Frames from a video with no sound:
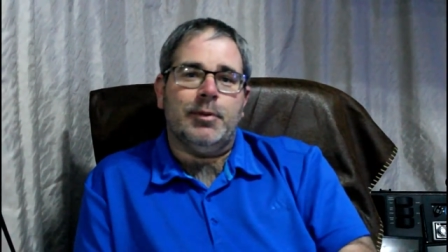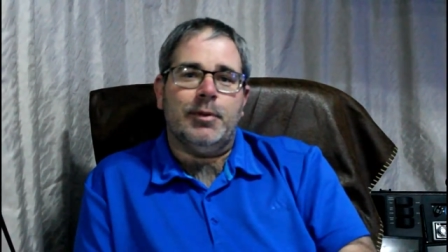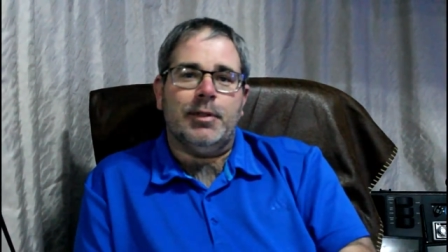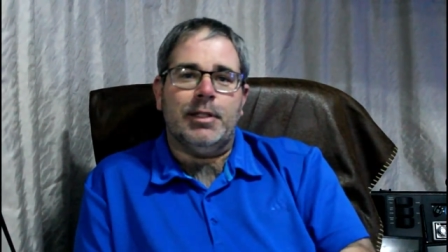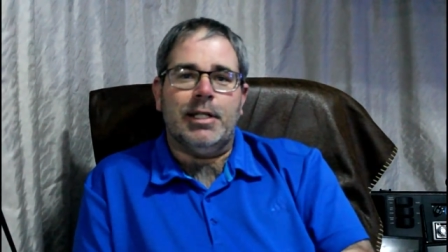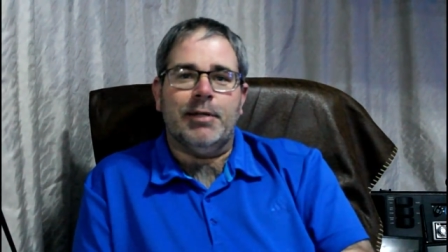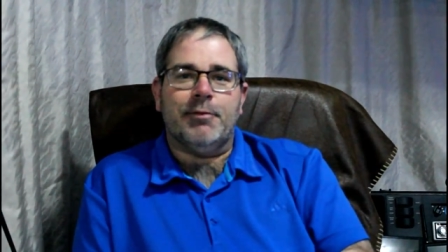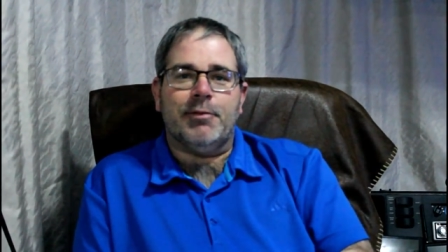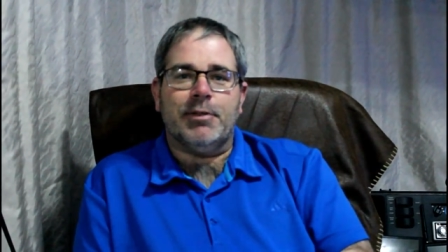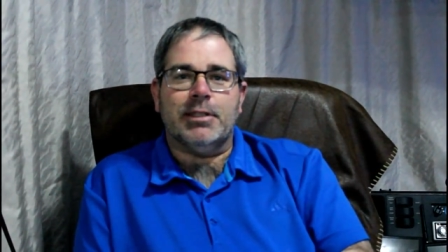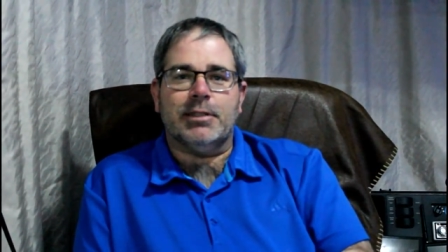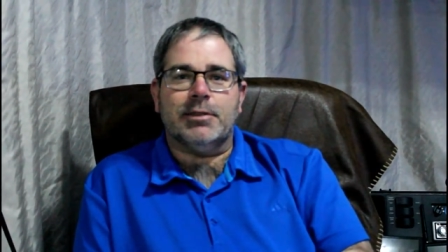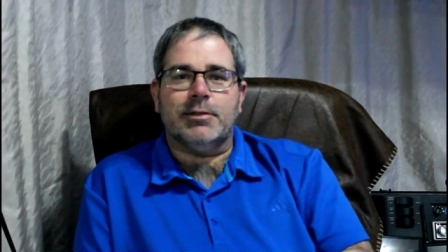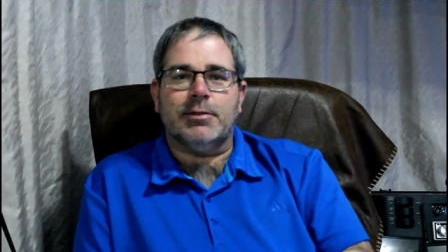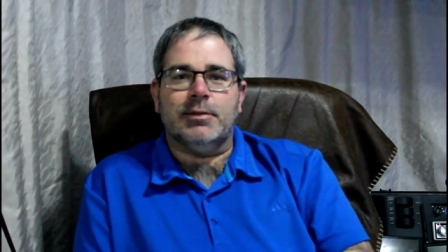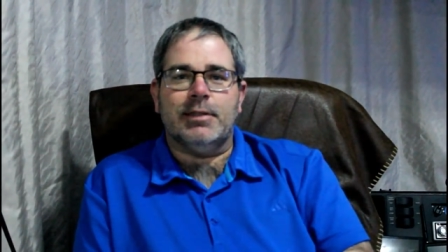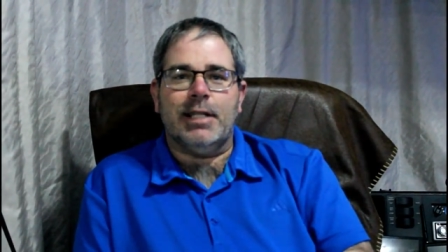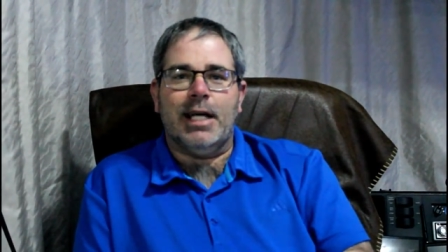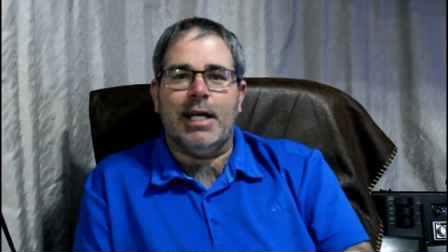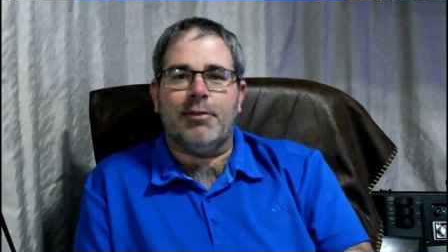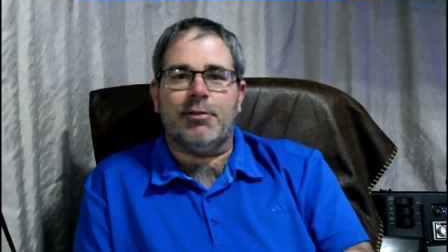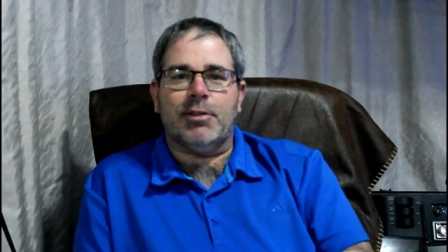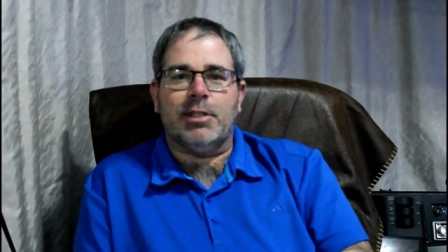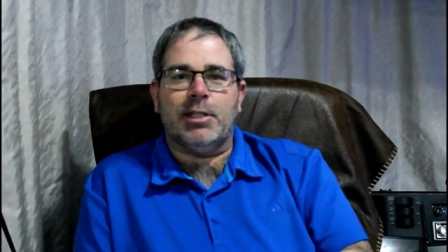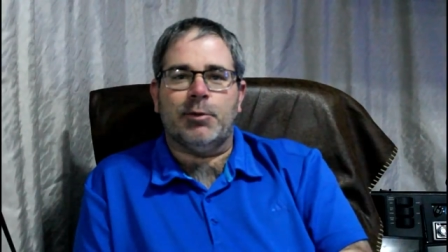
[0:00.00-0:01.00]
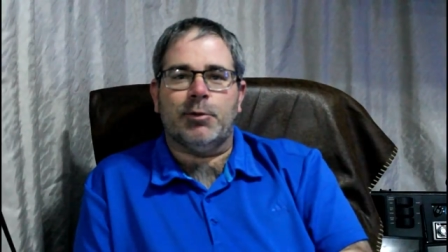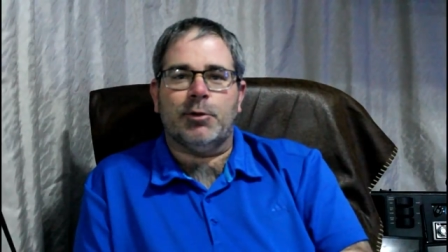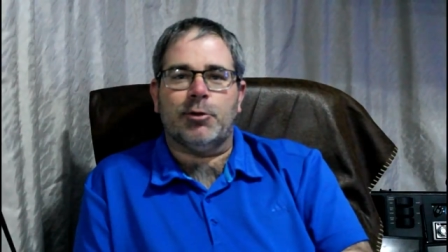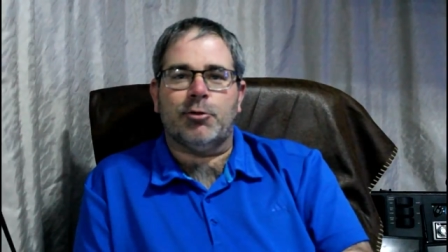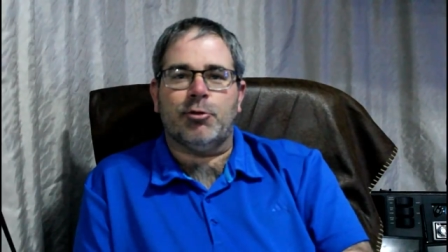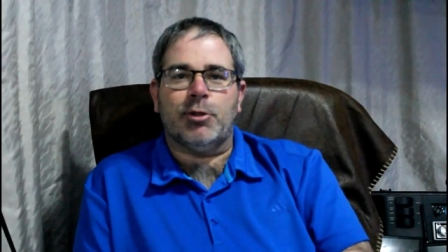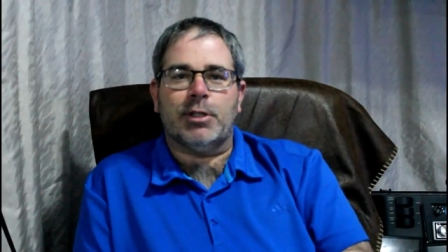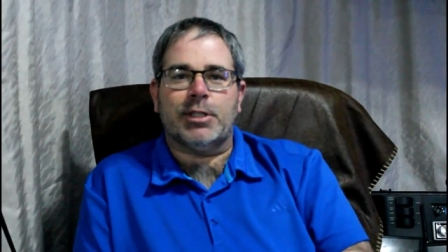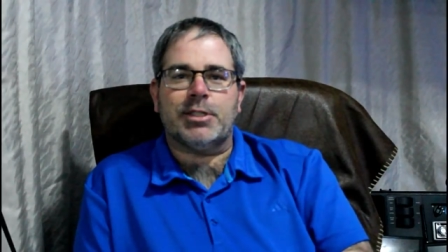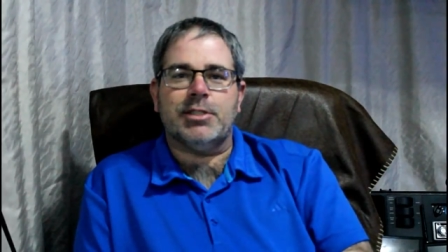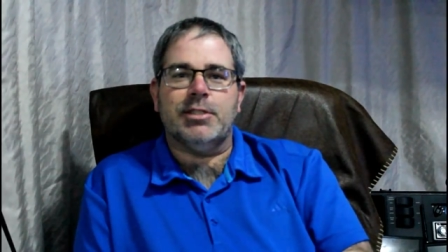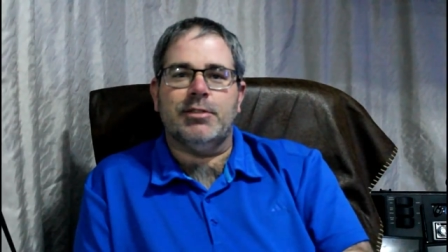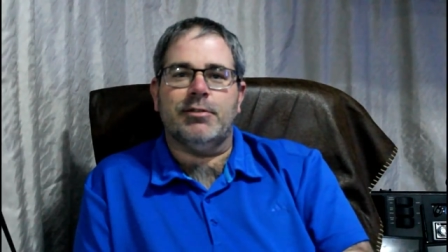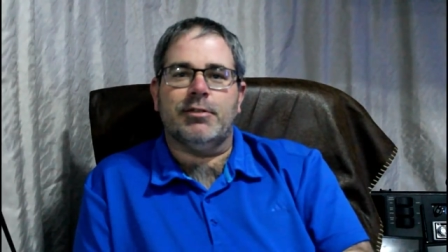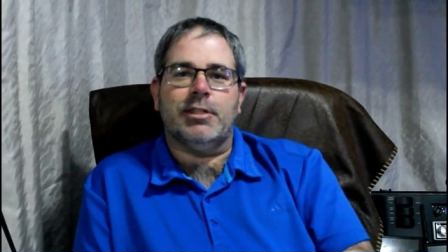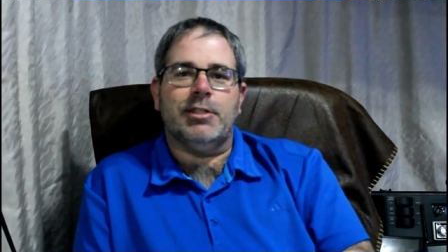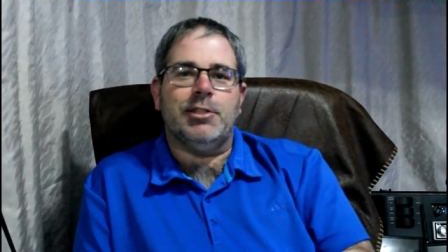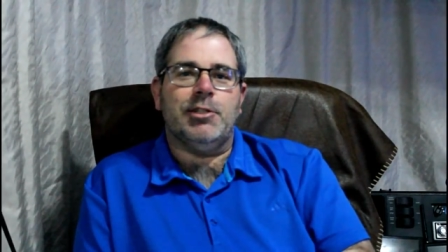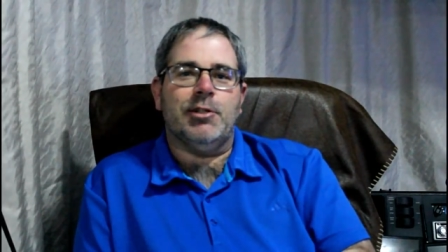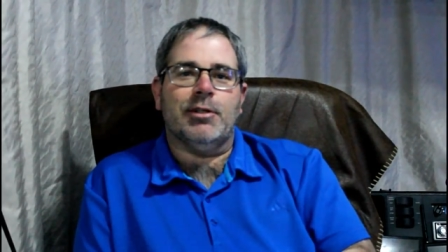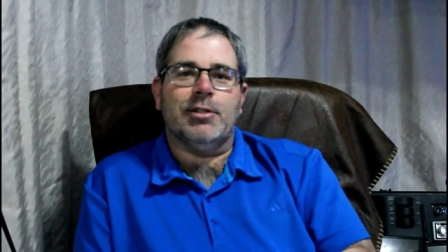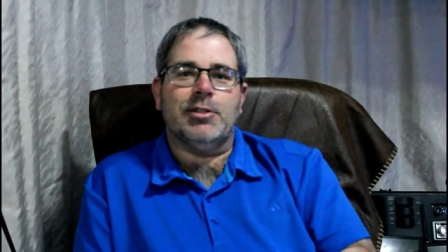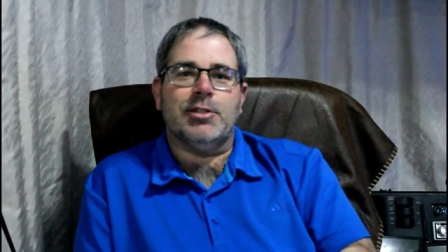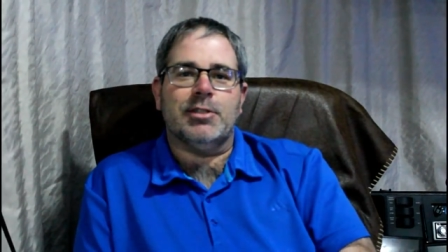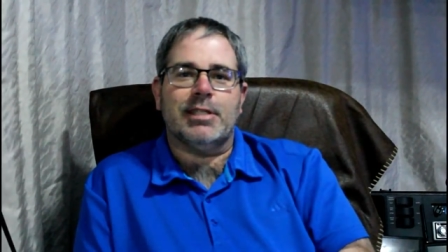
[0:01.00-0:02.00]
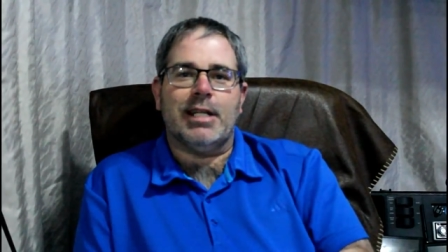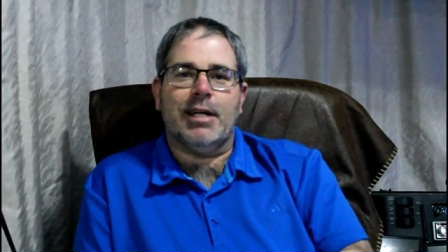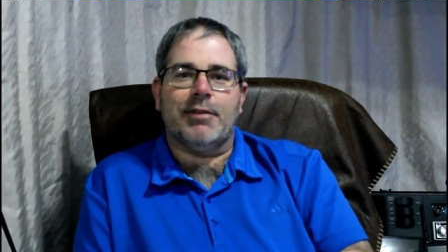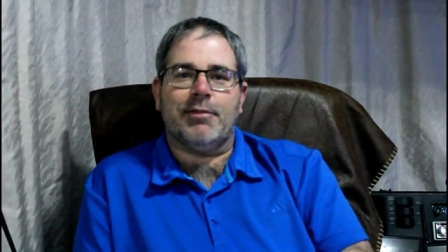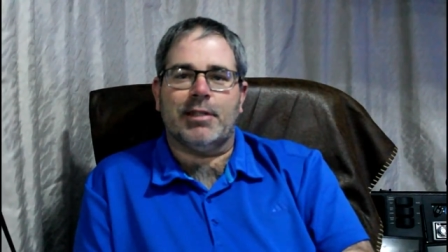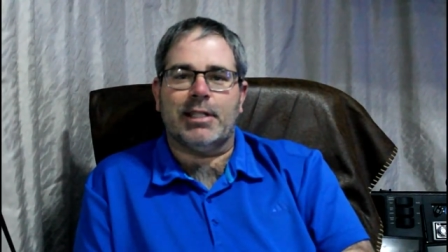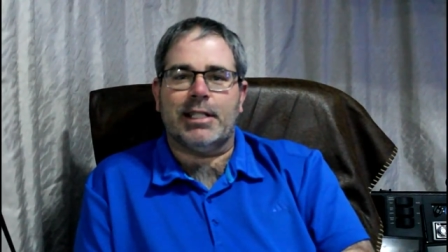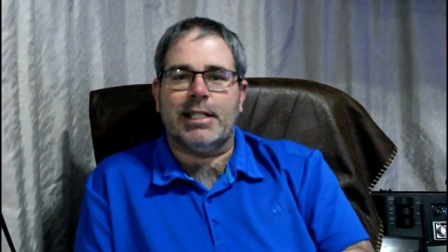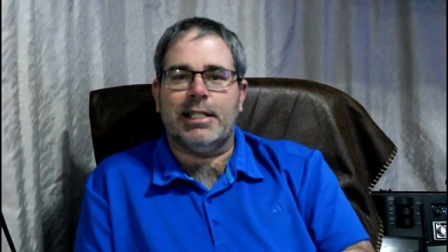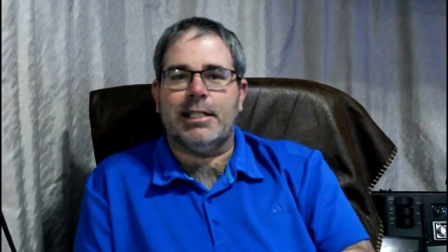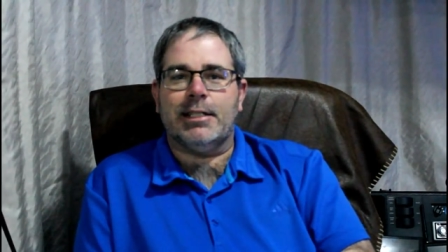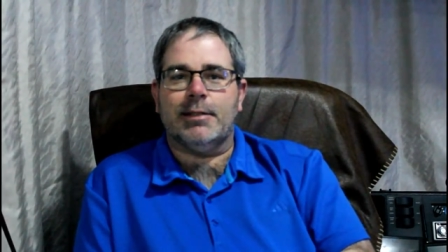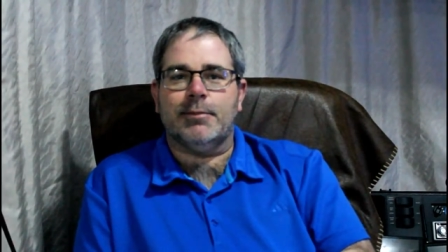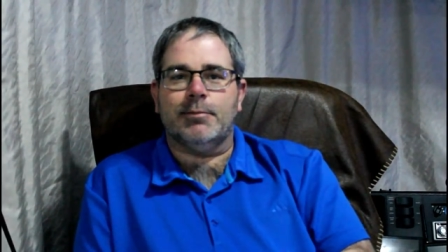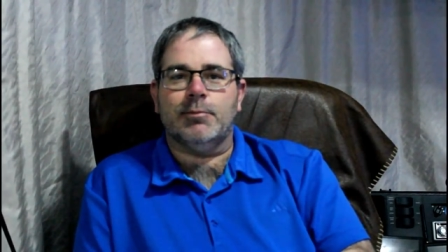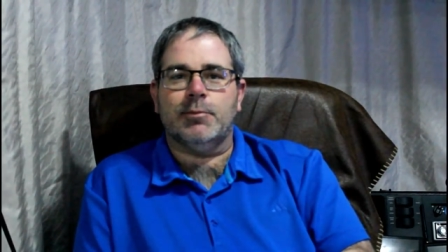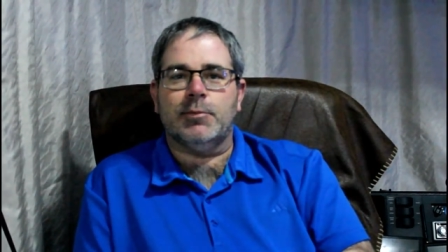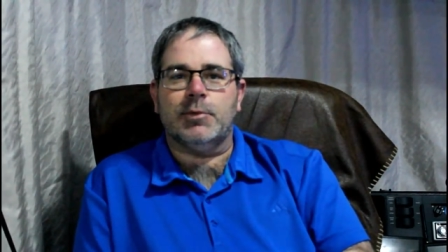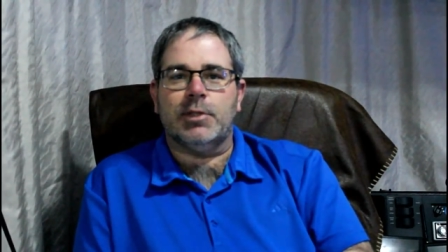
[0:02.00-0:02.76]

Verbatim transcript: If it has any restrictions, then you just have to get it